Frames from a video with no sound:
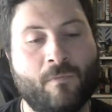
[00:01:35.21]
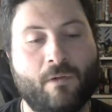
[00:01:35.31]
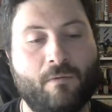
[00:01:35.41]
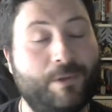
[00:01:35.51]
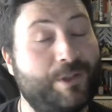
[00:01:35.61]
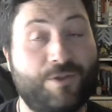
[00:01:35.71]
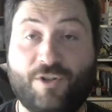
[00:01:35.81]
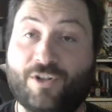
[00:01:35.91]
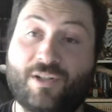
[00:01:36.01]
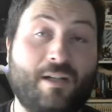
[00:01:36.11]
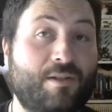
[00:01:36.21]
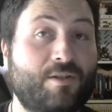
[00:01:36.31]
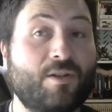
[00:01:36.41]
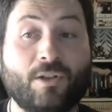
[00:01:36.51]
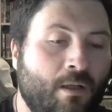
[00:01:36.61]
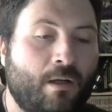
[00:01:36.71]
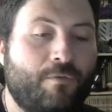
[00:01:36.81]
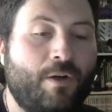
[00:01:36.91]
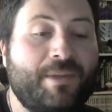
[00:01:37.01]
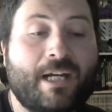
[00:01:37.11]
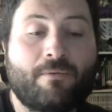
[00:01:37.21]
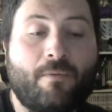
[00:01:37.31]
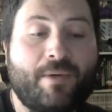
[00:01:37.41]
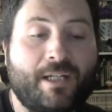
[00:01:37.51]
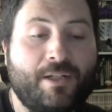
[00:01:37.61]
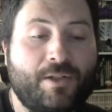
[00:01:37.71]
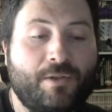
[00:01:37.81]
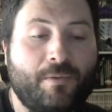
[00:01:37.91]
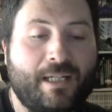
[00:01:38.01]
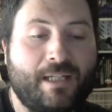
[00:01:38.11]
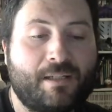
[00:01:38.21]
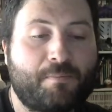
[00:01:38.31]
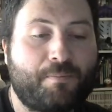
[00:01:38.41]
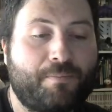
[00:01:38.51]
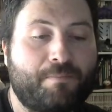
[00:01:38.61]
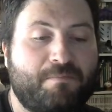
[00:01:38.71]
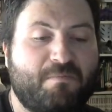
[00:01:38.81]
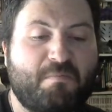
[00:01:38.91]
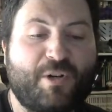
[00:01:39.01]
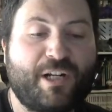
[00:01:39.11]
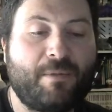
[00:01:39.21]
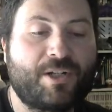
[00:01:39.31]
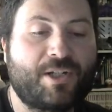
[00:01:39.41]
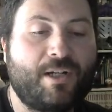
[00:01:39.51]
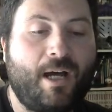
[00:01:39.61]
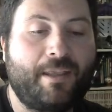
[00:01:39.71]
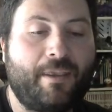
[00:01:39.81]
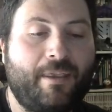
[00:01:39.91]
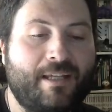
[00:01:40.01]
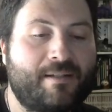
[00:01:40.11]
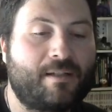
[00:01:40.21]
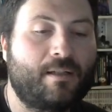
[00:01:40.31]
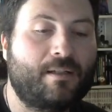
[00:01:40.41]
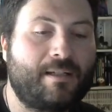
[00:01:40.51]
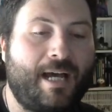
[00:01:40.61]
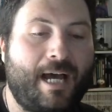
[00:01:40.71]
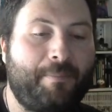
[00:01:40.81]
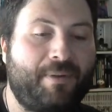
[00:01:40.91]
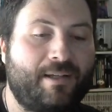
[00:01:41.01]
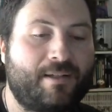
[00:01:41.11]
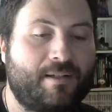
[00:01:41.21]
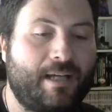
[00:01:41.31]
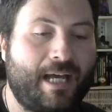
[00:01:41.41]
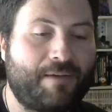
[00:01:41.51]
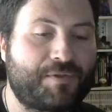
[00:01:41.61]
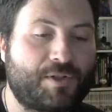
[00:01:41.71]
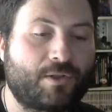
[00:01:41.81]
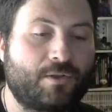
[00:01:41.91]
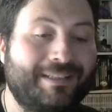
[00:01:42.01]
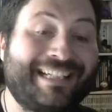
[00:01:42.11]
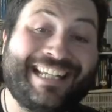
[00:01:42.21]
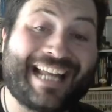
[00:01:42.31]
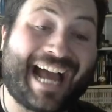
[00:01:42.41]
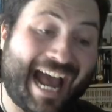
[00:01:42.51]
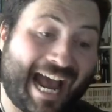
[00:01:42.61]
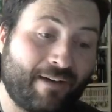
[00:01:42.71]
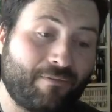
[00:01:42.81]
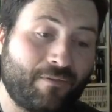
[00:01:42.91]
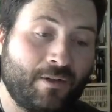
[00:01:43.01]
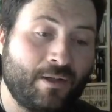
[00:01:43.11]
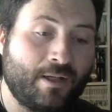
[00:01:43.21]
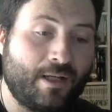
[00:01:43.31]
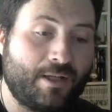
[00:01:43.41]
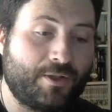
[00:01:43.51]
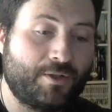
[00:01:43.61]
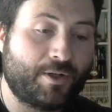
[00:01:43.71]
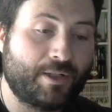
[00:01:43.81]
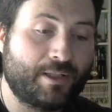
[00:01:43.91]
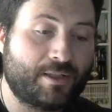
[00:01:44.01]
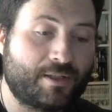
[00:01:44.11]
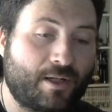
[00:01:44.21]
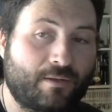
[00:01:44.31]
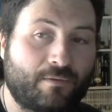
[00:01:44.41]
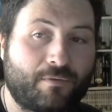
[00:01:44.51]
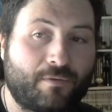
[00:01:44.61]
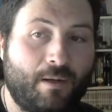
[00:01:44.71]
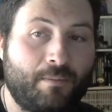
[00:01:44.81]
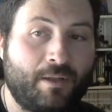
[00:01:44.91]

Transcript: which is just a circle. From there, what we can do is pretty much cut this top half circle in half. You're gonna start from